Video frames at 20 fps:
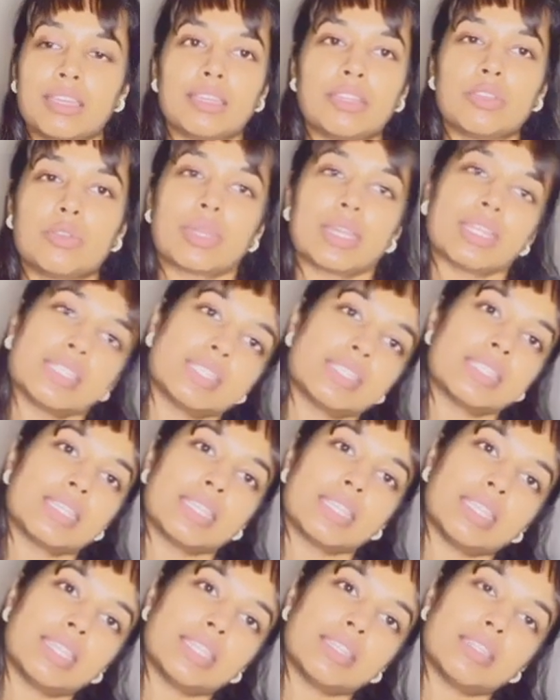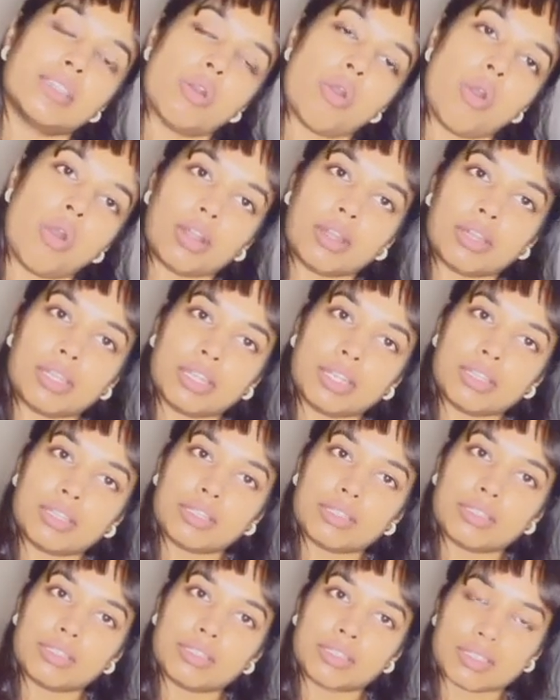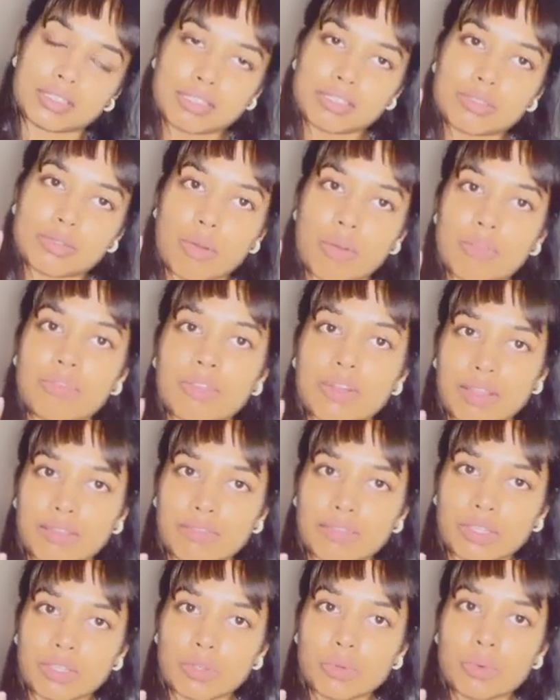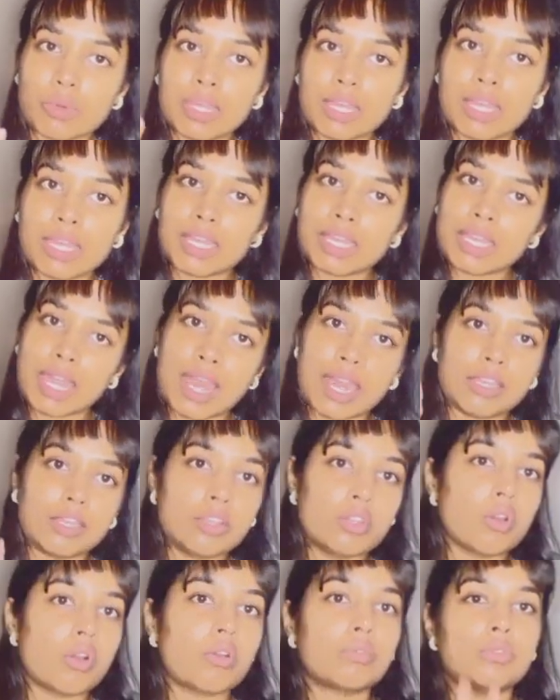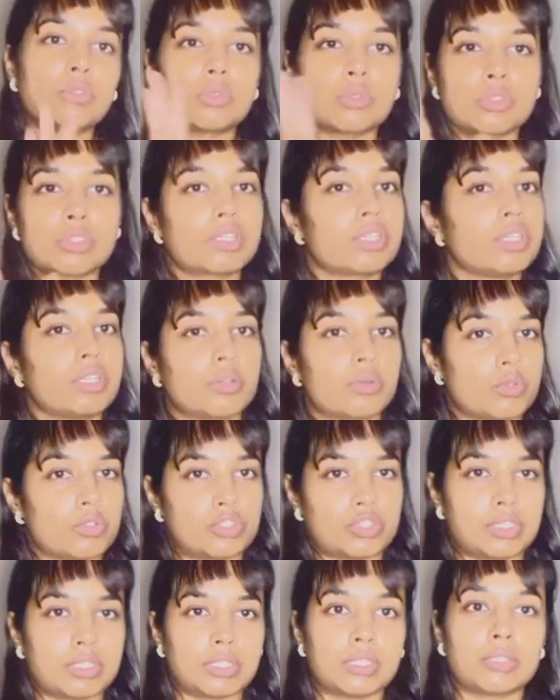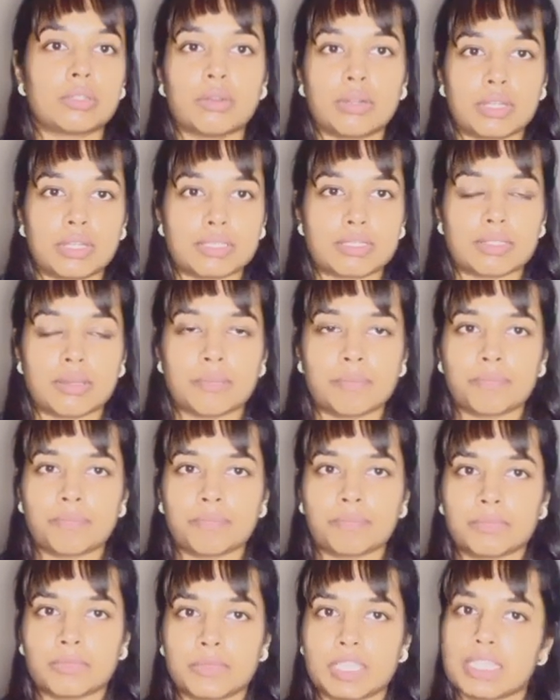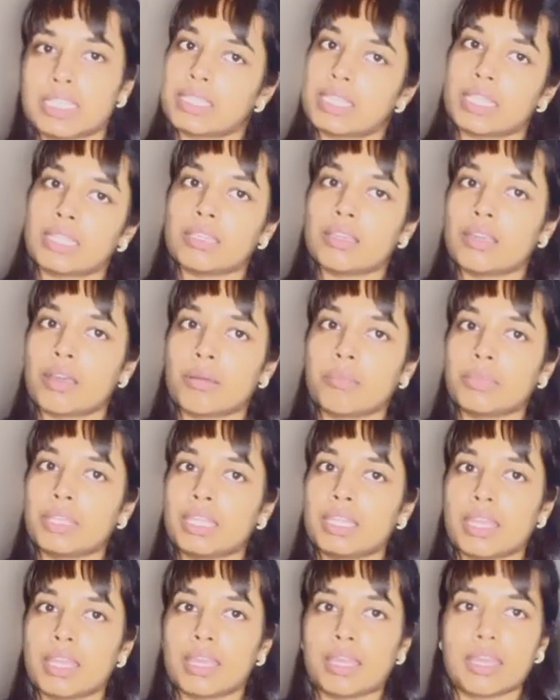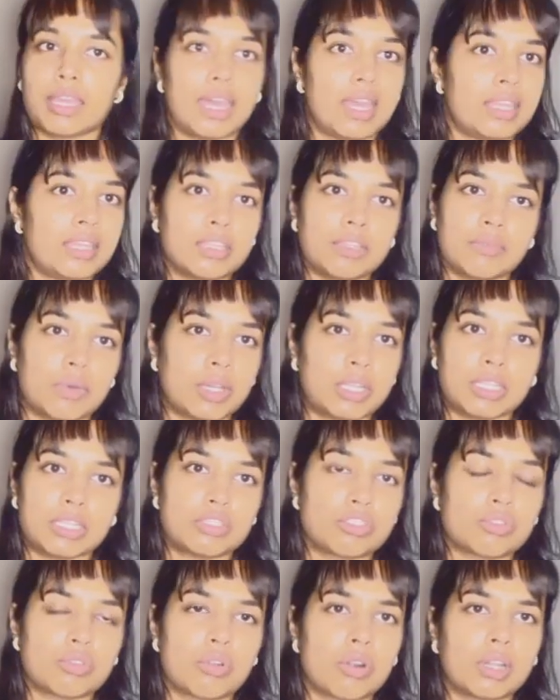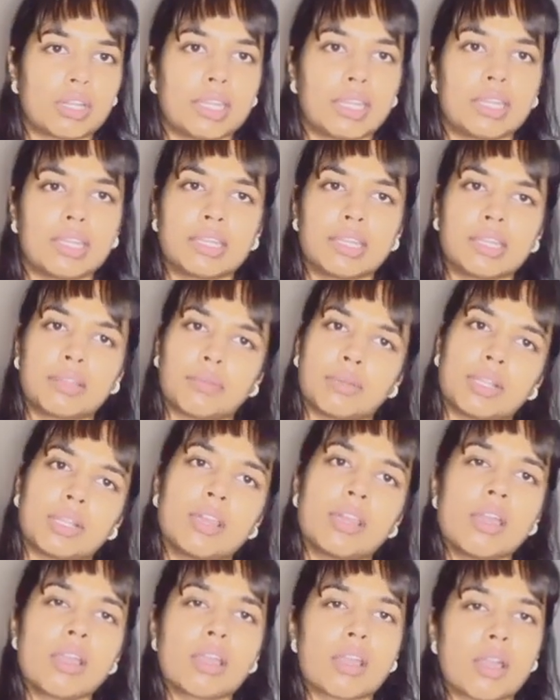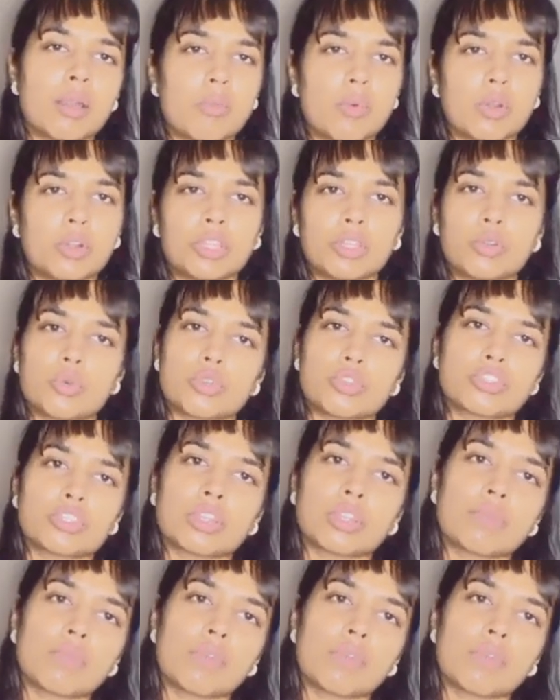can see the audit risk of revenue in any of those 3 questions in your exam. This can come in any one. It's not like it will come only question